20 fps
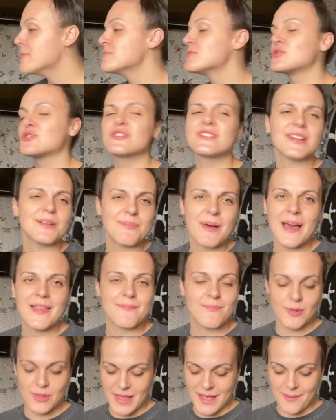I'm gonna bite the
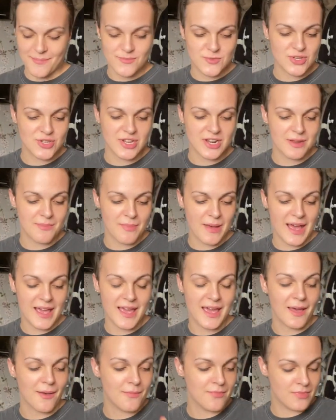bullet, I'm just gonna buy
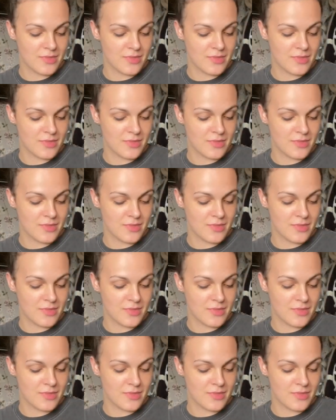it.